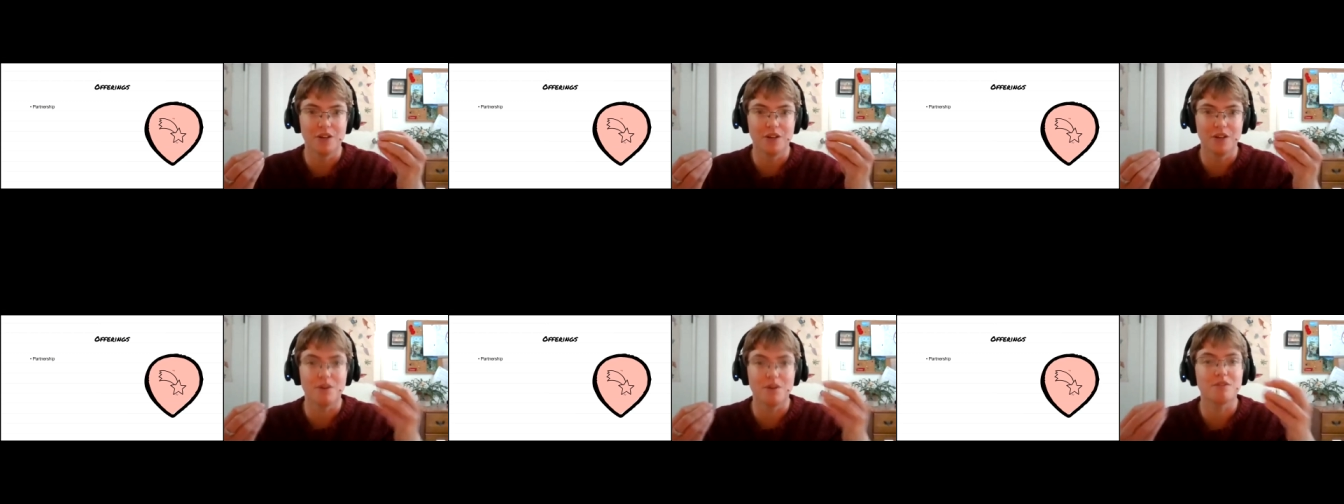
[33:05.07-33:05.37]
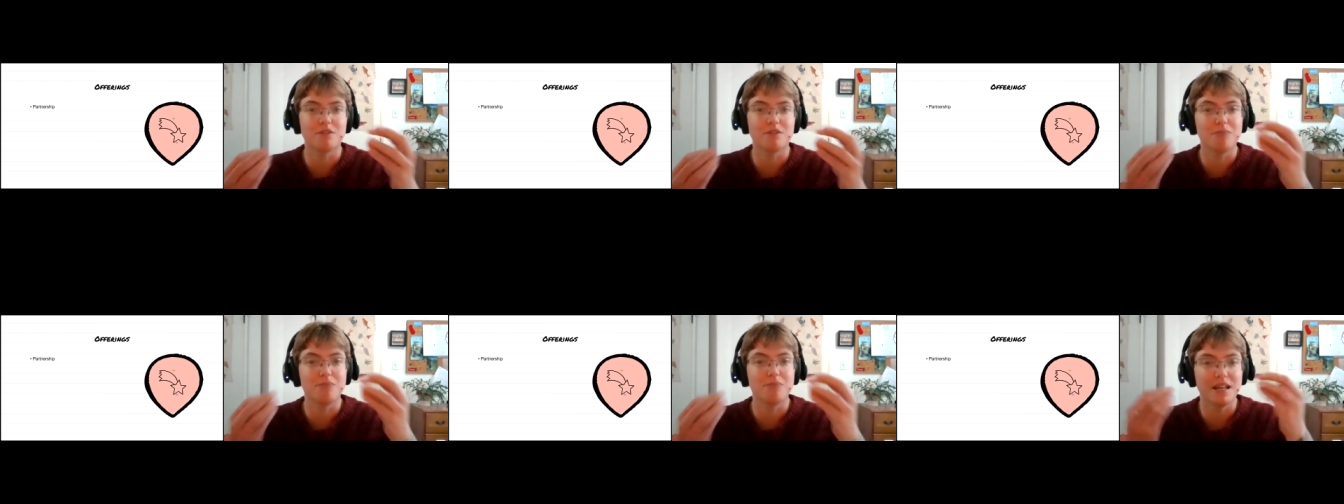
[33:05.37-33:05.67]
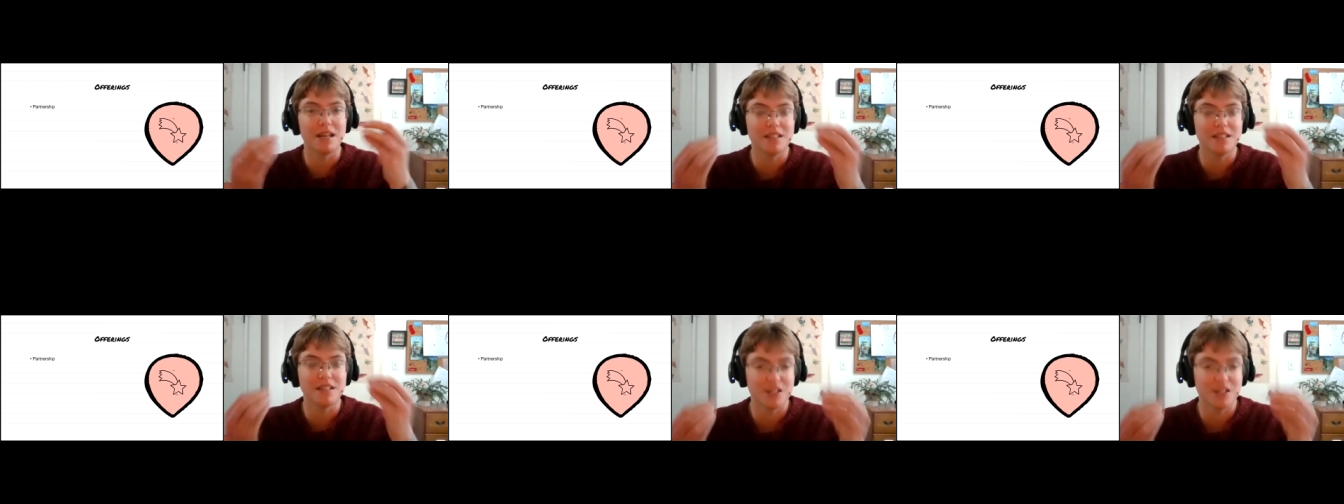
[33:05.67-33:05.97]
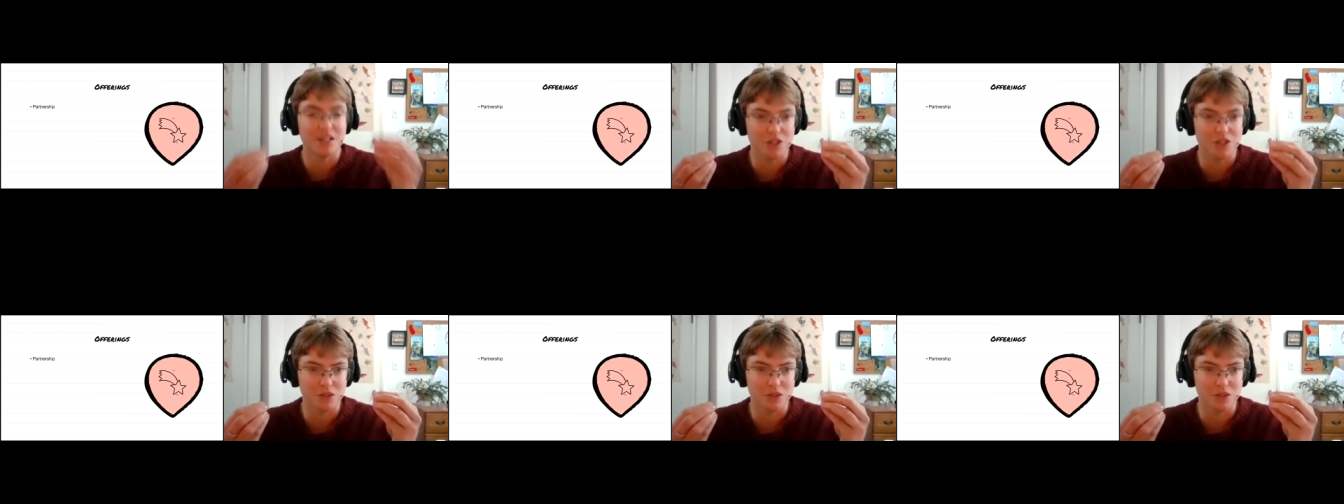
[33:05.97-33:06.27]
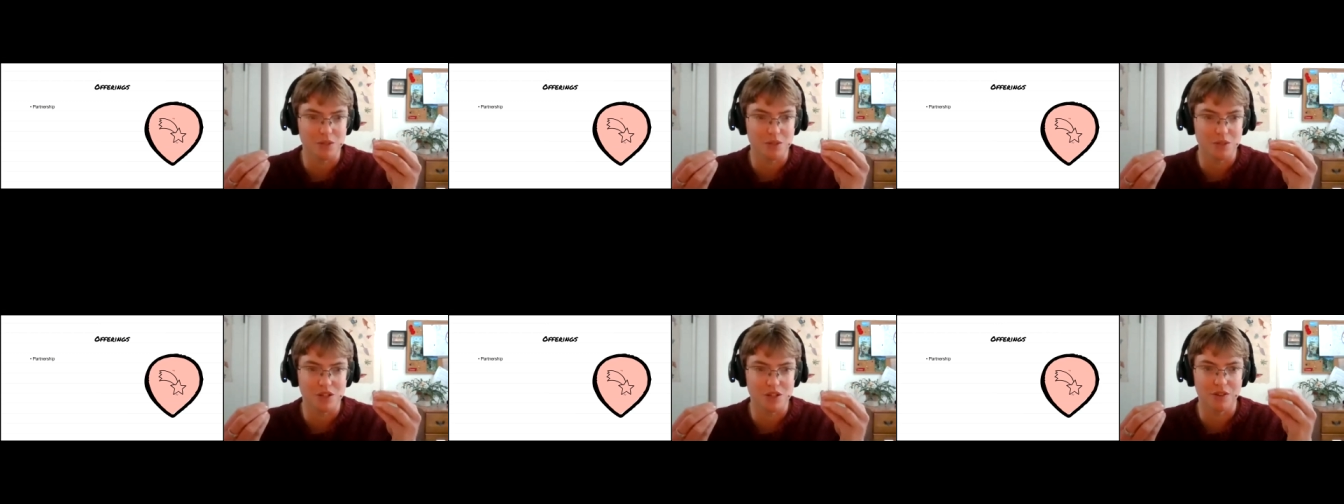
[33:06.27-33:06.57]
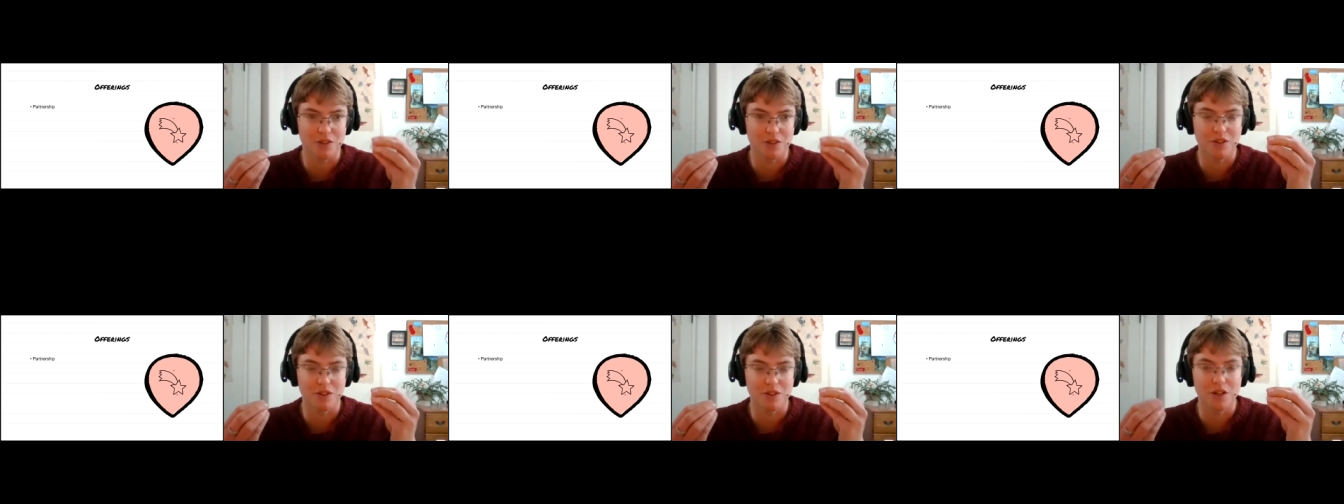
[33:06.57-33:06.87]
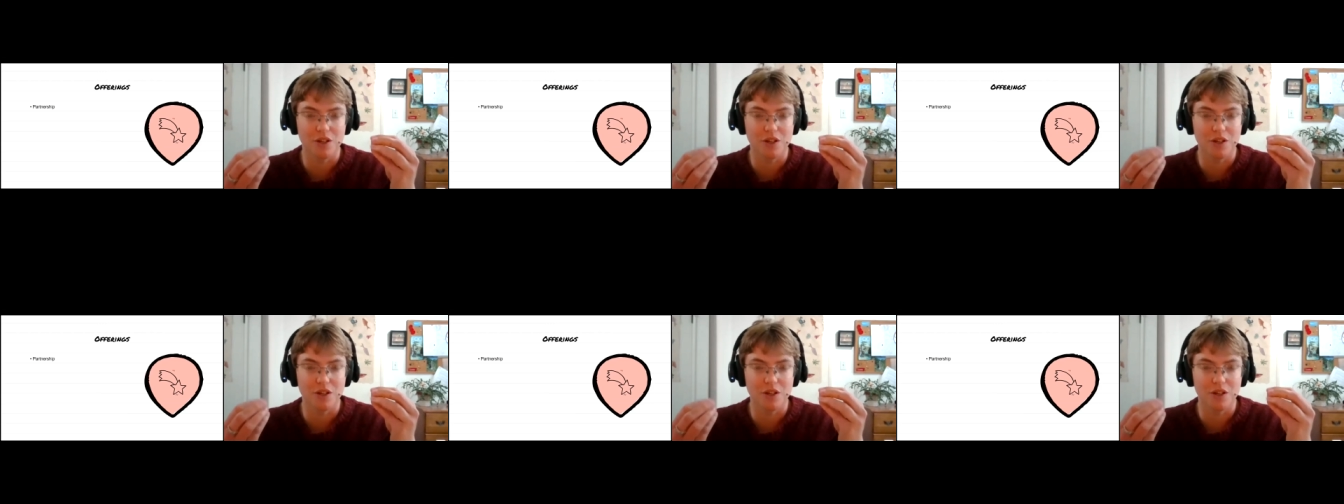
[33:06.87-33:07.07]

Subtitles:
You have to pay attention to each other.